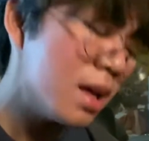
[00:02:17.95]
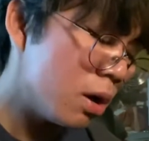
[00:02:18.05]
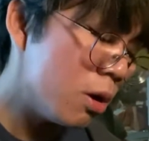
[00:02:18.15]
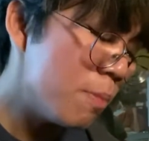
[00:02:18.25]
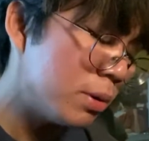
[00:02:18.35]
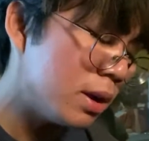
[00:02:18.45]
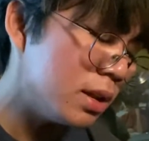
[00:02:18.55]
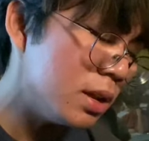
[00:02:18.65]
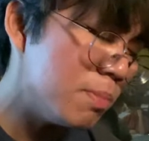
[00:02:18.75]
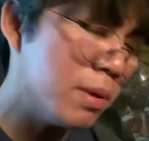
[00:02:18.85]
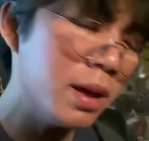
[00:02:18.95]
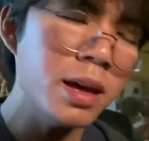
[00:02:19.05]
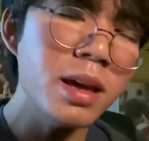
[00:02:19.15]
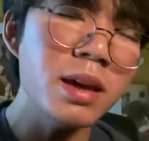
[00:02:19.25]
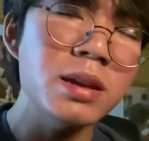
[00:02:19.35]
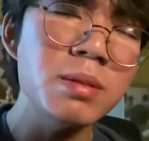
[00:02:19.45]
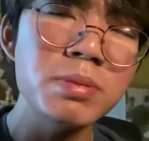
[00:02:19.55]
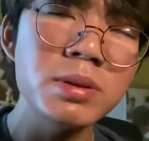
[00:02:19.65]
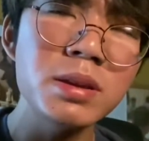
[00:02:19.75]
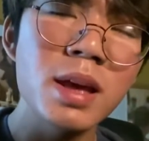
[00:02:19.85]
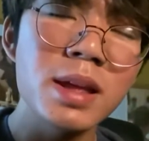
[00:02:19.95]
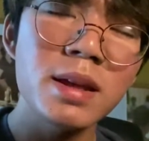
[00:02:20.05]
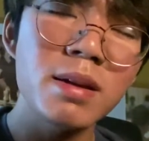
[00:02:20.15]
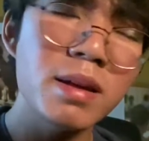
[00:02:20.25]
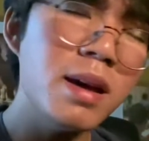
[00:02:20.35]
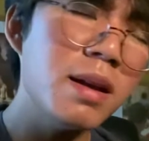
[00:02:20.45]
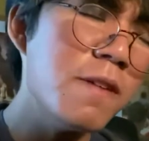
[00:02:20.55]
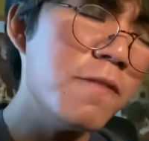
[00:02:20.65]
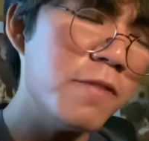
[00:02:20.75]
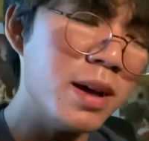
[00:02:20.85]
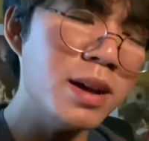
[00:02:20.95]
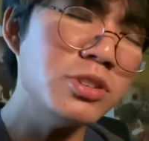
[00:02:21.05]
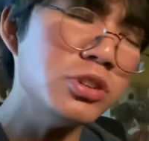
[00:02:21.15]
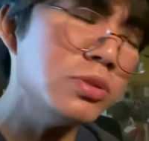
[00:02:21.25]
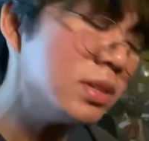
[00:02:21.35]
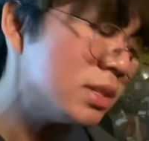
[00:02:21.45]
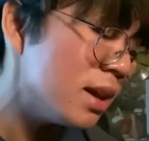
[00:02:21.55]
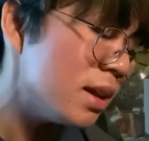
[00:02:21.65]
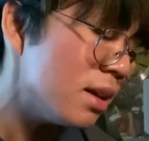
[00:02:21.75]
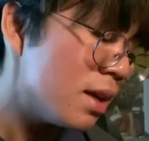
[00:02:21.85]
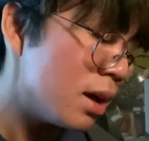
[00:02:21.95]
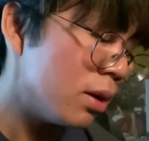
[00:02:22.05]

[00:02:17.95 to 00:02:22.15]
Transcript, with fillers: Oh, pretty baby, now that I find you, stay.